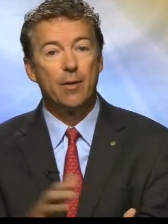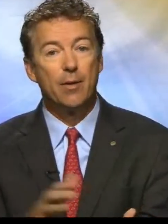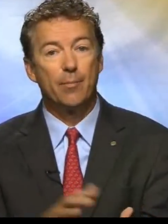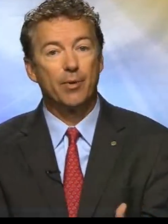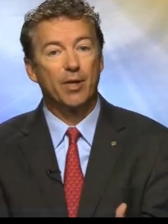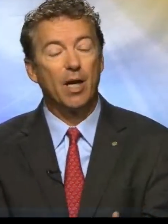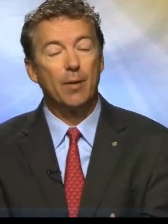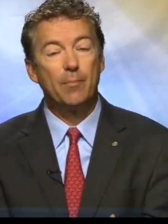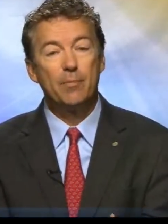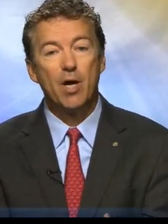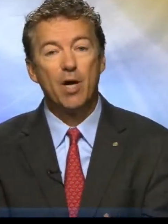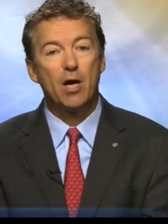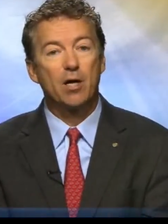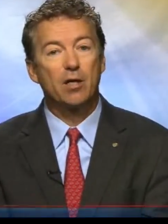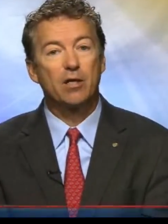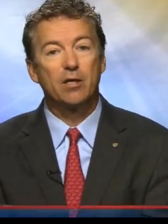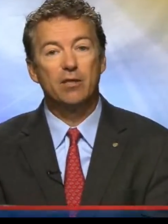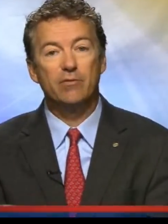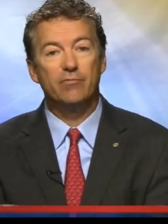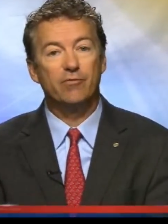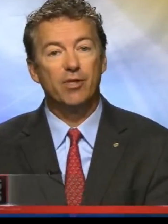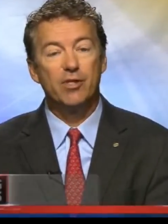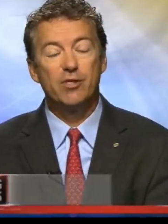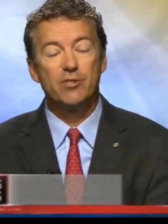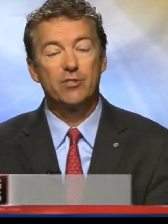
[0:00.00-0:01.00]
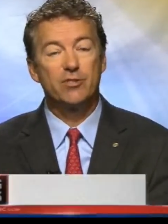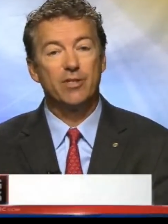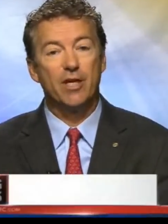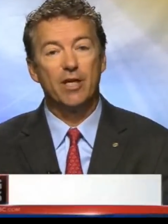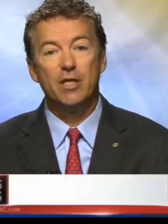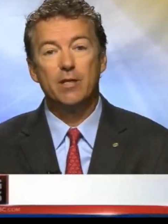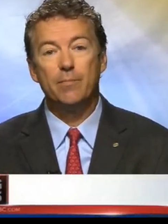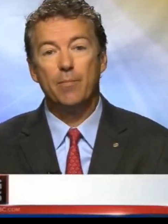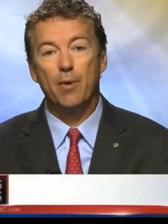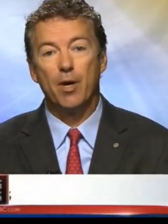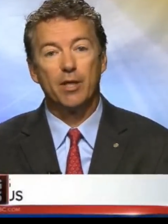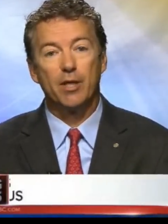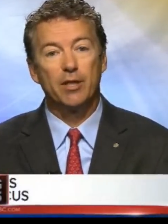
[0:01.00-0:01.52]
but I'm not convinced
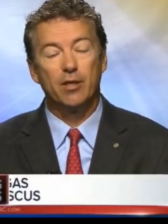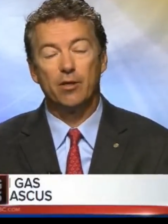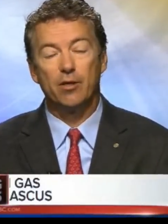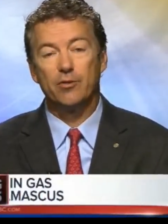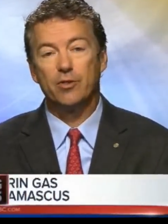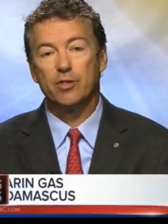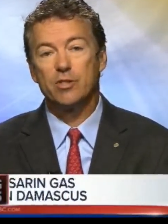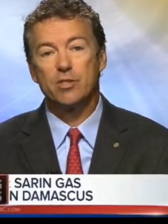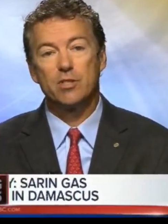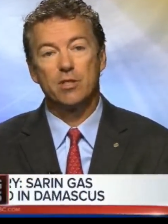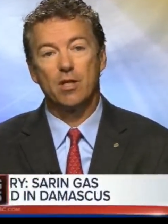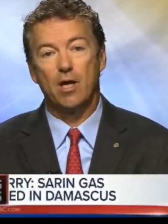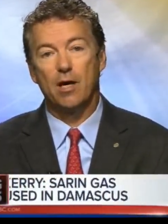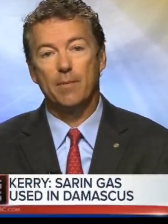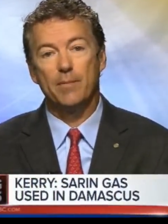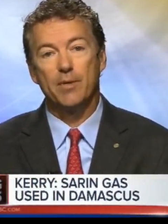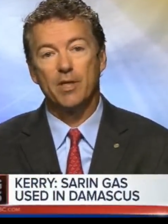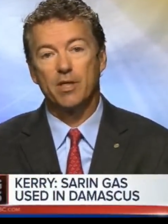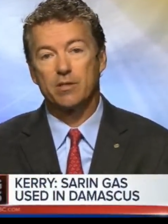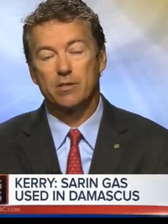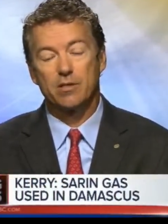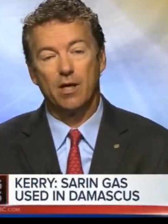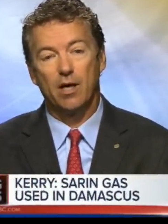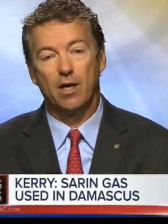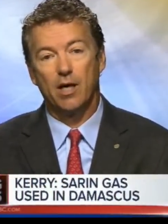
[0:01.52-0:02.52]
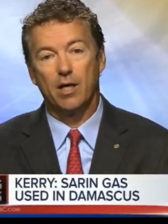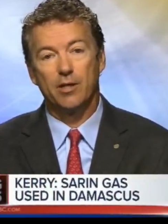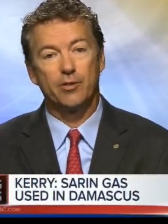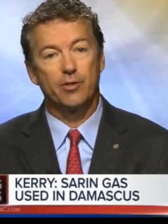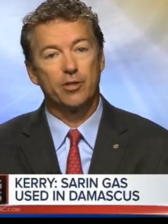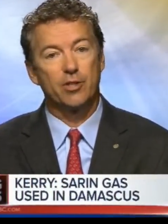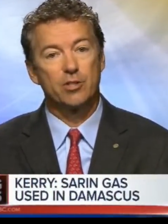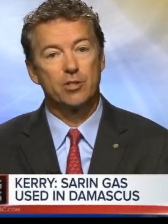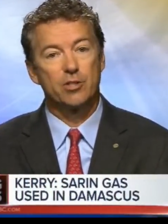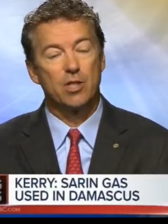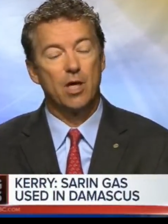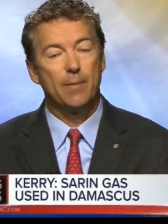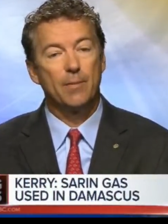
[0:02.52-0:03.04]
anybody on the Islamic side,
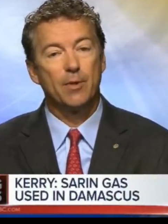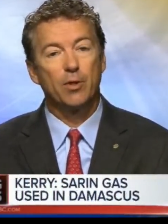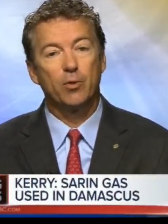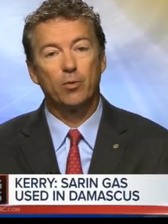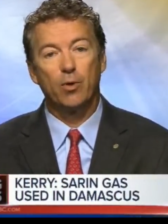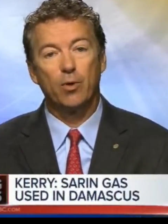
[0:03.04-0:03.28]
the Islamic